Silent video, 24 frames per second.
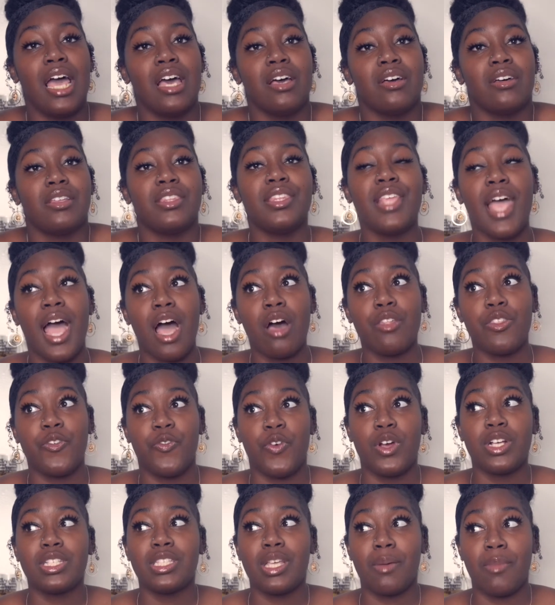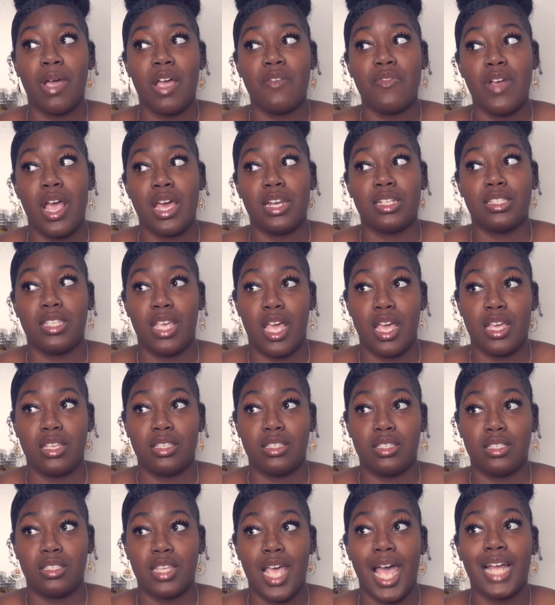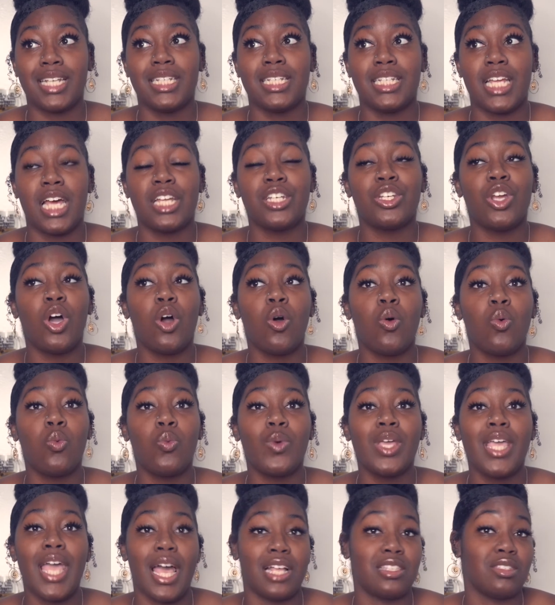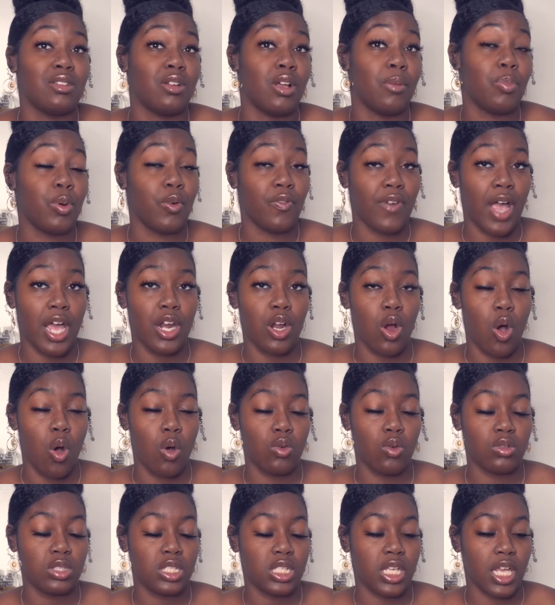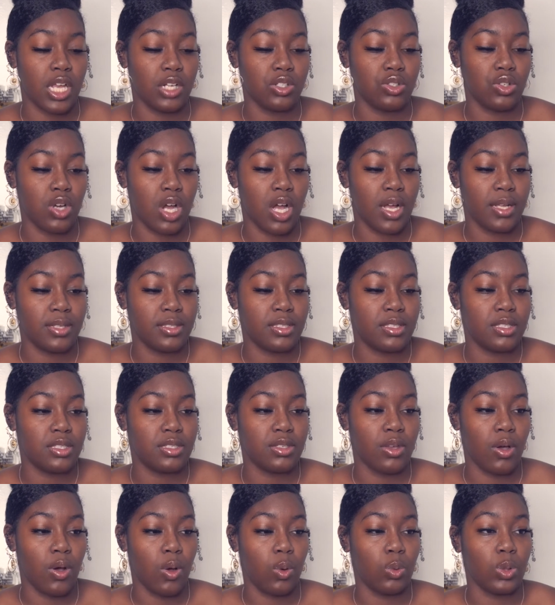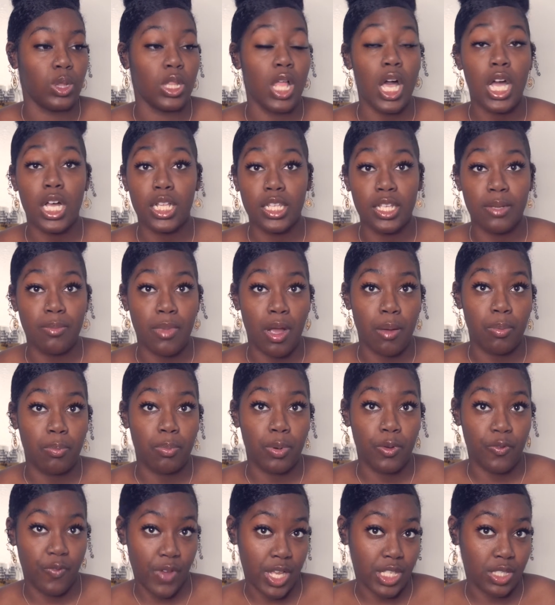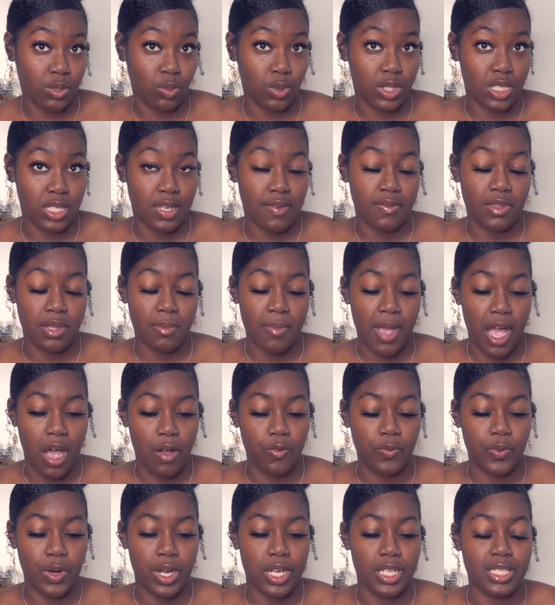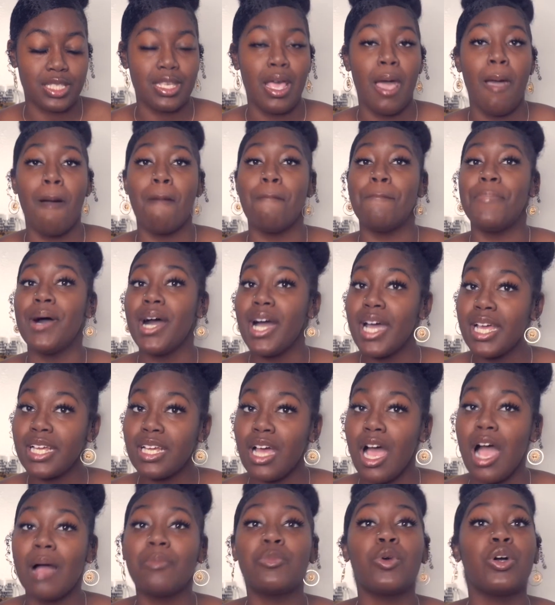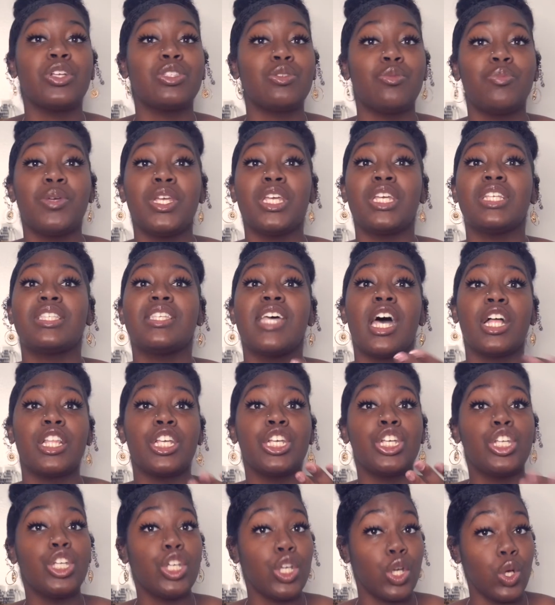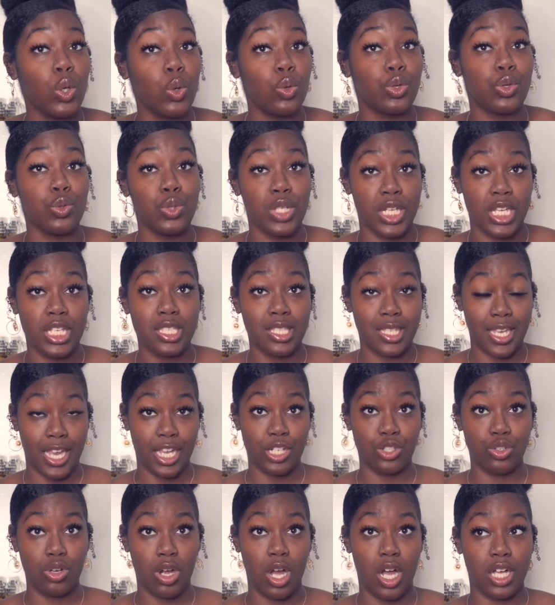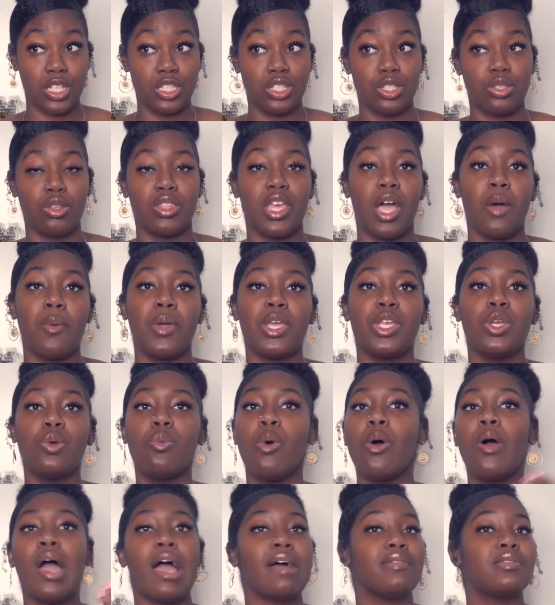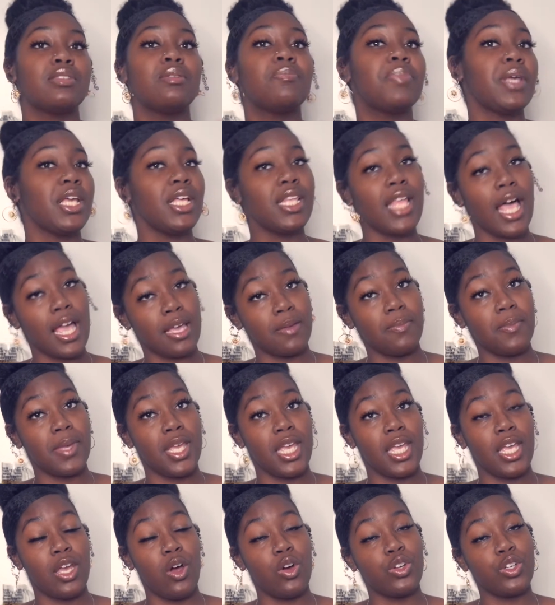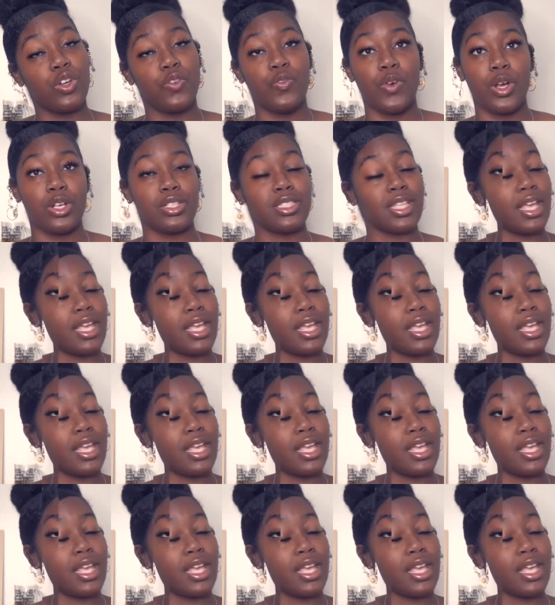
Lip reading: Now, the first time I ever had a test, I did not know we had to provide our own Scantrons. So luckily my professor was giving them out for us. But I'm going to be telling you you need Scantrons so that way you won't have to be like me on your first day